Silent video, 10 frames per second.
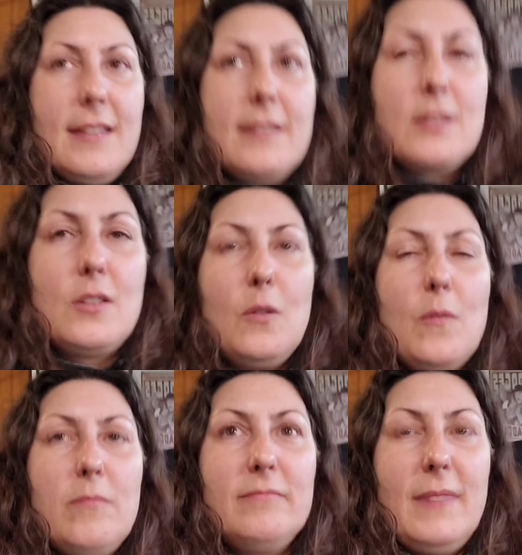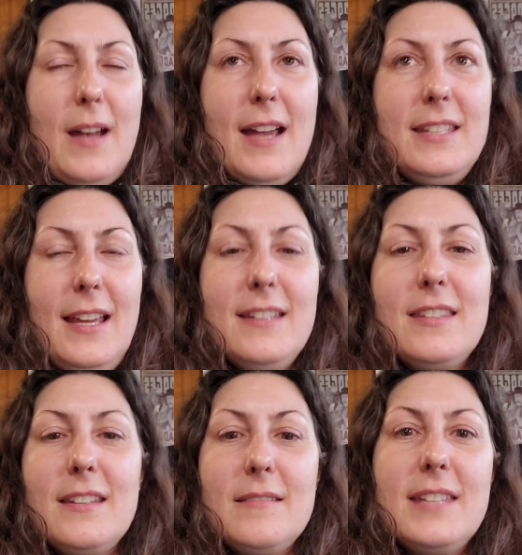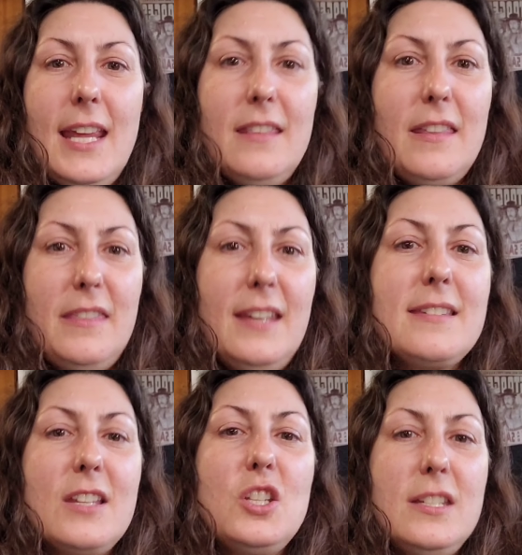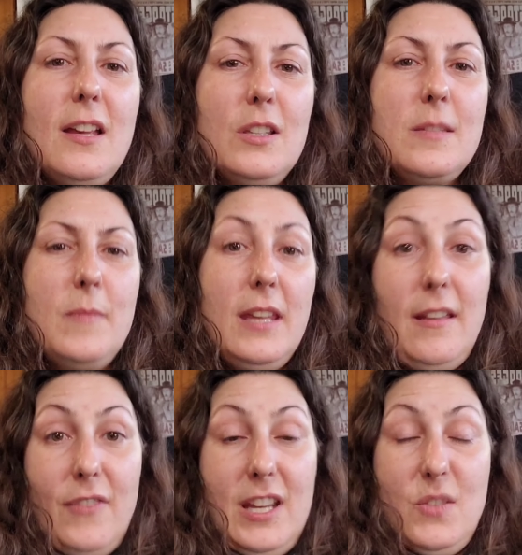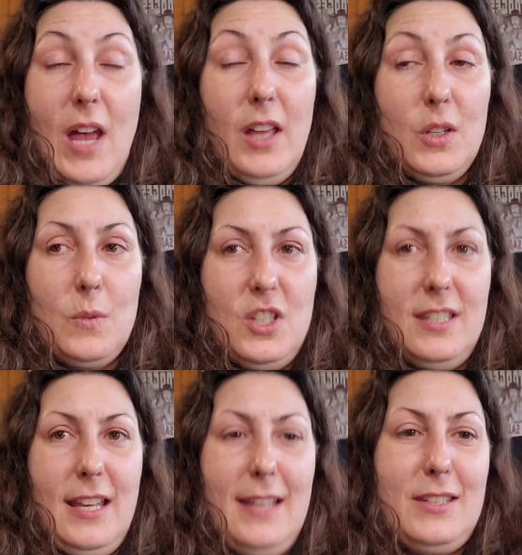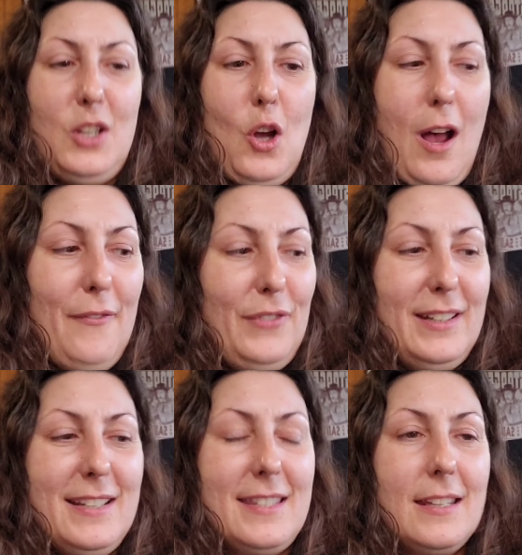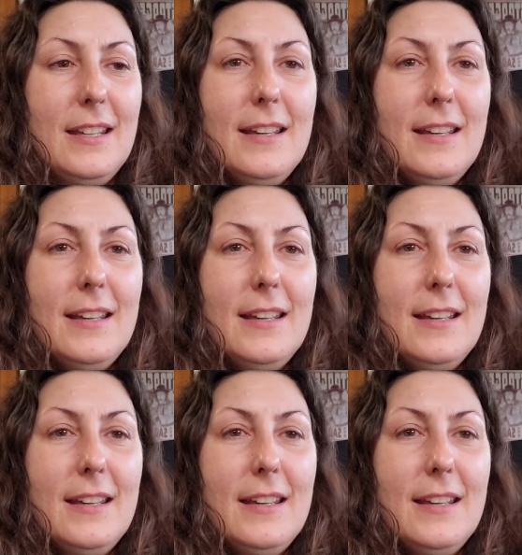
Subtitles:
So I tend to take the things that she tells me at face value. And she says, confidence